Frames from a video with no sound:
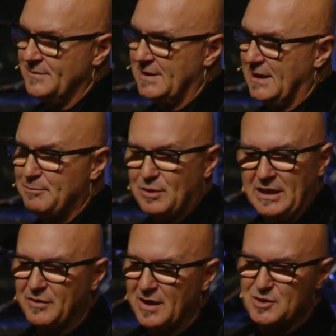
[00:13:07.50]
And I
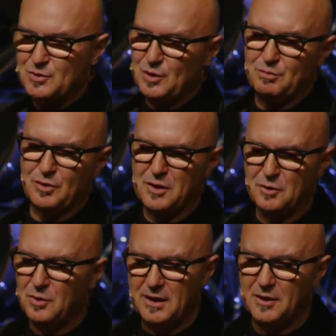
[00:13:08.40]
believe that's where Brother
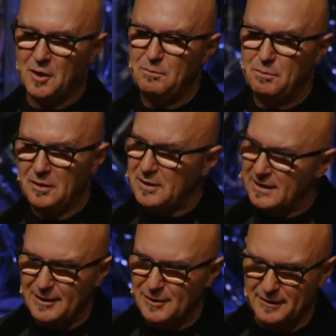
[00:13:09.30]
Reinhard
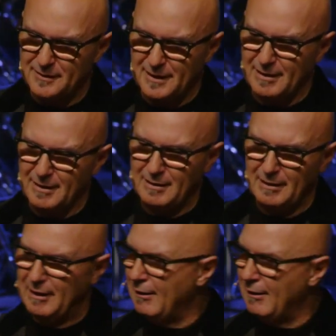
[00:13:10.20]
Bunke got that.